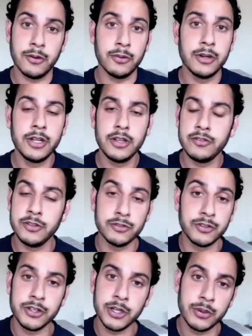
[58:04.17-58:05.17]
share some
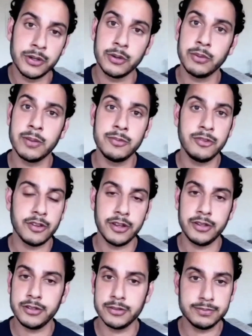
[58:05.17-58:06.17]
information about our
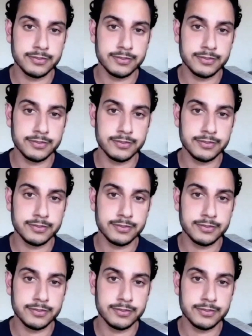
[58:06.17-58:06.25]
pricing.